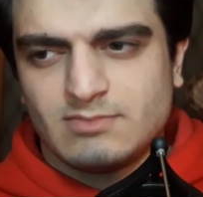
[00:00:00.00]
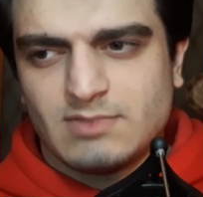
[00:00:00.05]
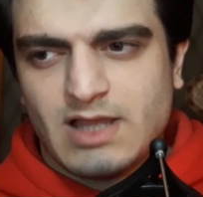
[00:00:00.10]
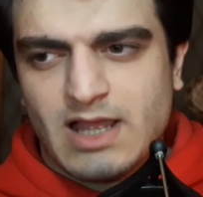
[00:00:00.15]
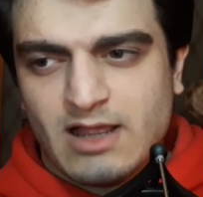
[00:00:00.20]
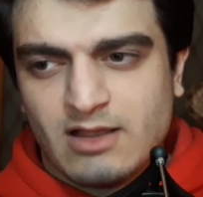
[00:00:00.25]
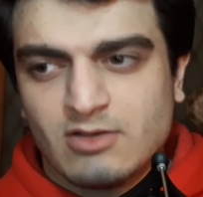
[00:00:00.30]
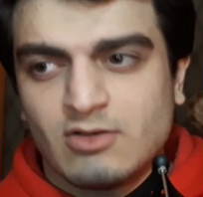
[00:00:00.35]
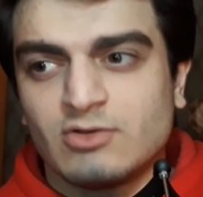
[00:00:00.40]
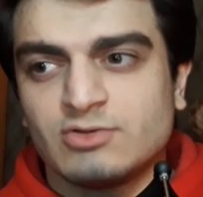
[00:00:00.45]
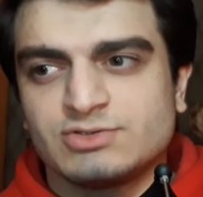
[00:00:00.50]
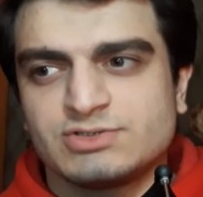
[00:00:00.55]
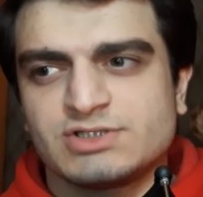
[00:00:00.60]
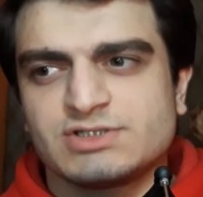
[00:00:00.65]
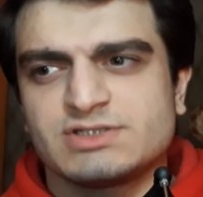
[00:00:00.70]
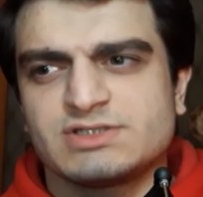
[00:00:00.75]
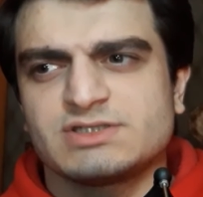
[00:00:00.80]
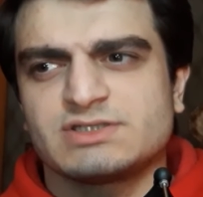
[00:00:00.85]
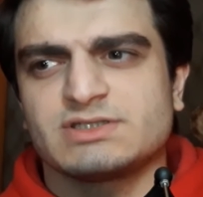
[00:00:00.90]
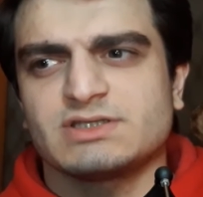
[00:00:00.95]

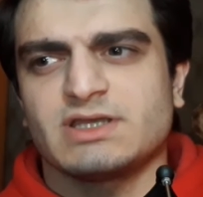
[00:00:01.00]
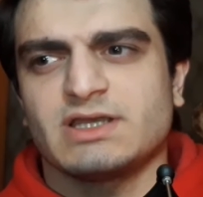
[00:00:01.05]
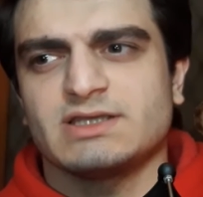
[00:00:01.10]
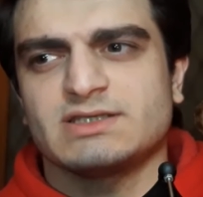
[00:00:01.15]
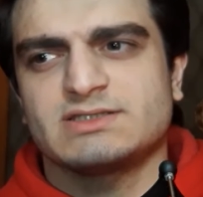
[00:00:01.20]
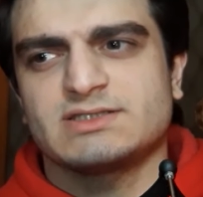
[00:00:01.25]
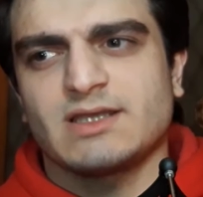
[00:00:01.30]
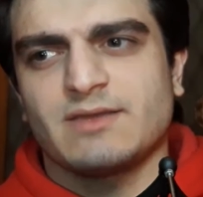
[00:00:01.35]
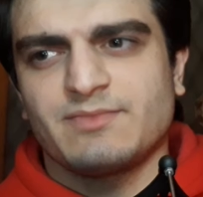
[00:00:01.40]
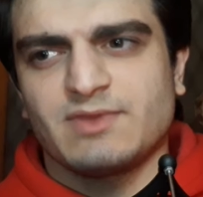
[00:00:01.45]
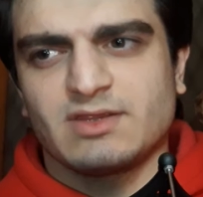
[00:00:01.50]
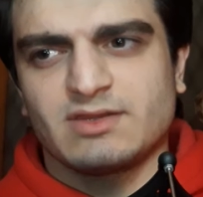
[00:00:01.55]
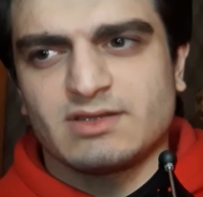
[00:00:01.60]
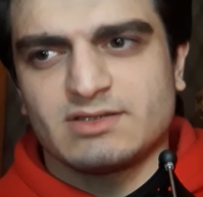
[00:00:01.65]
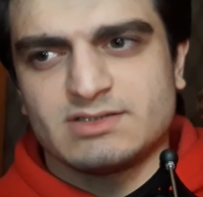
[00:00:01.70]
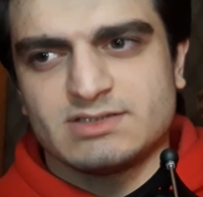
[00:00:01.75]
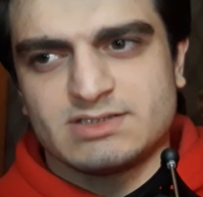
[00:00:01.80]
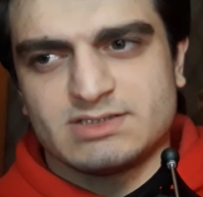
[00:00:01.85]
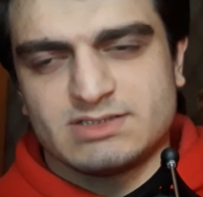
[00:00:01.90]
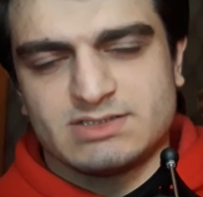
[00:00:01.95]
unconscious as something
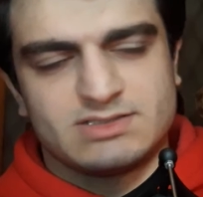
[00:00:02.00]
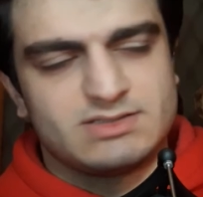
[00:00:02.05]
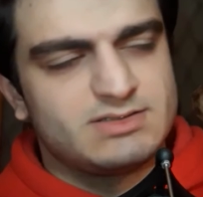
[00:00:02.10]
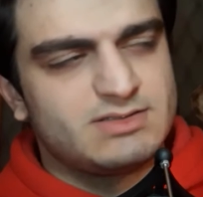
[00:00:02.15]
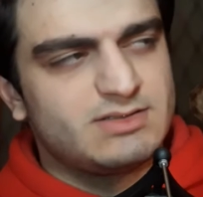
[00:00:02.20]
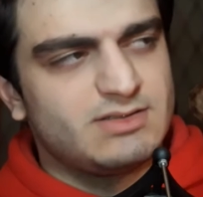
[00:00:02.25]
that is